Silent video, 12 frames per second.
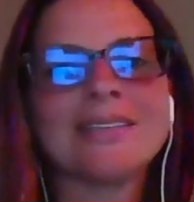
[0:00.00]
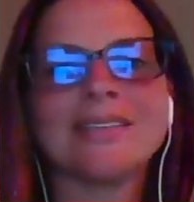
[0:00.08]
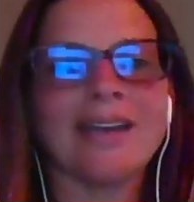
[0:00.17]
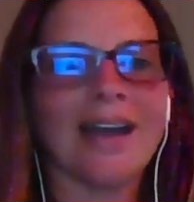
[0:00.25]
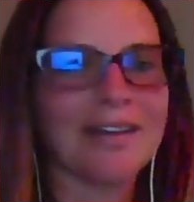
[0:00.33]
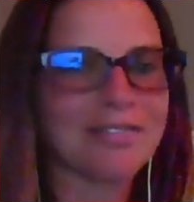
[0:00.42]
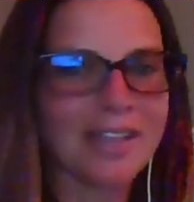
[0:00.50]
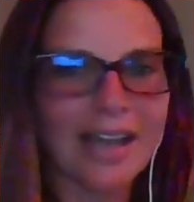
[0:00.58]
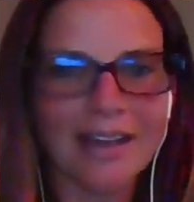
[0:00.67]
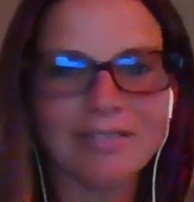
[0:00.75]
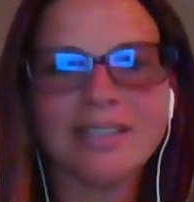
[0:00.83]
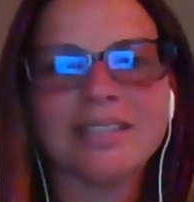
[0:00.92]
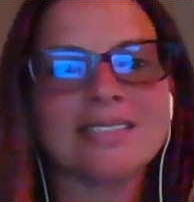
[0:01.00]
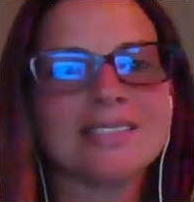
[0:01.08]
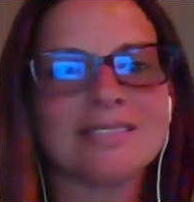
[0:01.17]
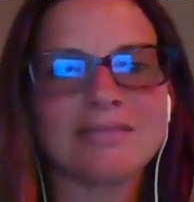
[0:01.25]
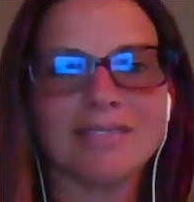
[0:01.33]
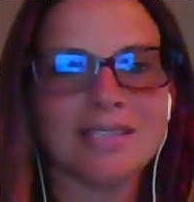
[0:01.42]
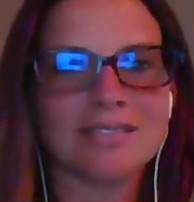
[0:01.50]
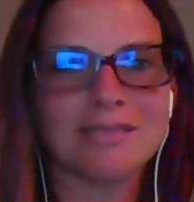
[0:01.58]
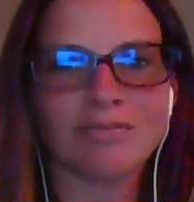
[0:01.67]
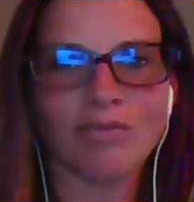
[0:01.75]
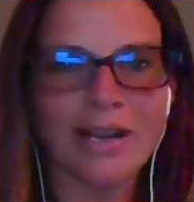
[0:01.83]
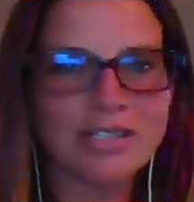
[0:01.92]
You have to have it. It's
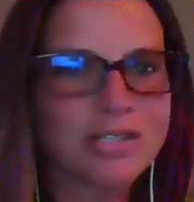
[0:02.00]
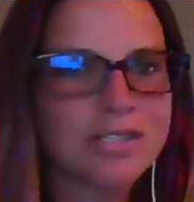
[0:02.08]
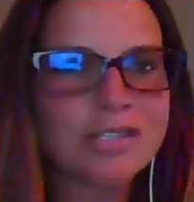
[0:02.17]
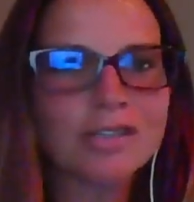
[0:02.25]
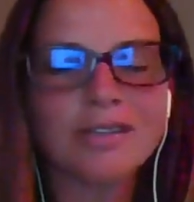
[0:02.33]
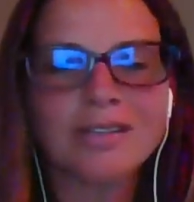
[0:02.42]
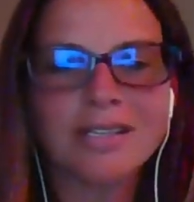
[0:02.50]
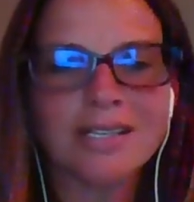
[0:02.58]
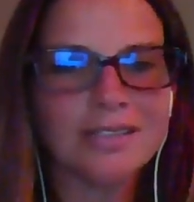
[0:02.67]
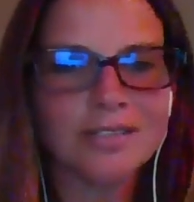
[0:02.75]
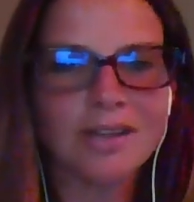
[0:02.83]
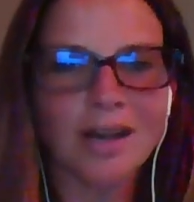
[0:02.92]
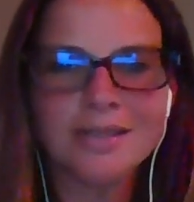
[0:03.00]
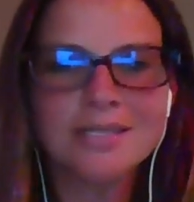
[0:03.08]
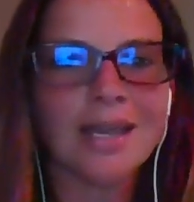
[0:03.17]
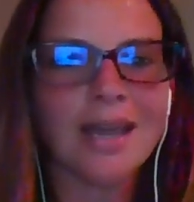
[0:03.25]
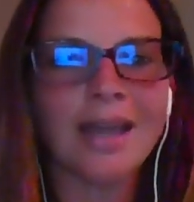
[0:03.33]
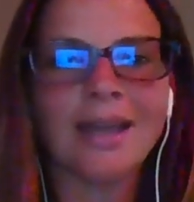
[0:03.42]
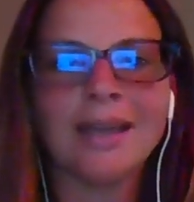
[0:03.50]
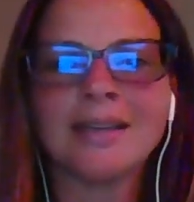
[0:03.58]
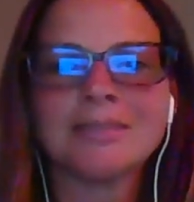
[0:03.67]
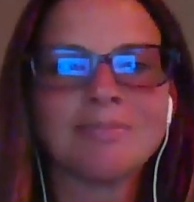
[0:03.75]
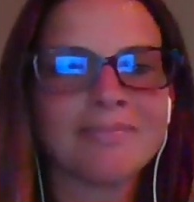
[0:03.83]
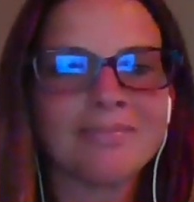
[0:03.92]
registered in your dossier,
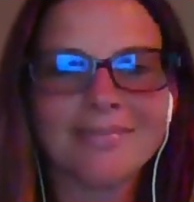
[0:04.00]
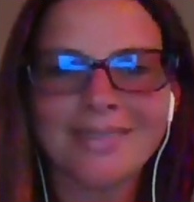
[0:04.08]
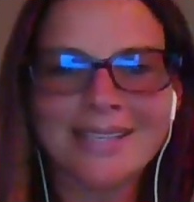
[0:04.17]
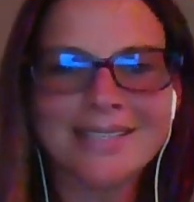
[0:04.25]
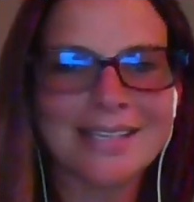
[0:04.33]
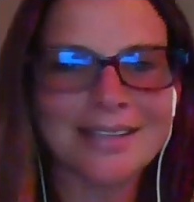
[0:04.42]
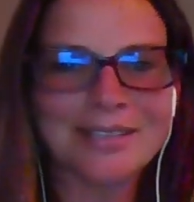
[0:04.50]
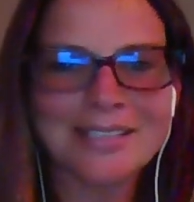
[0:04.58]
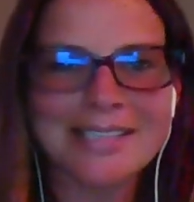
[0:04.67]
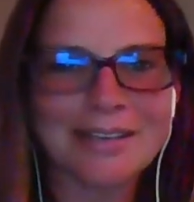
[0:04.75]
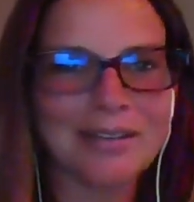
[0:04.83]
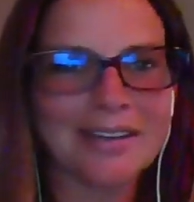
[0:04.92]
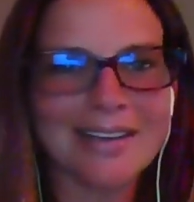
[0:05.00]
et cetera, et cetera.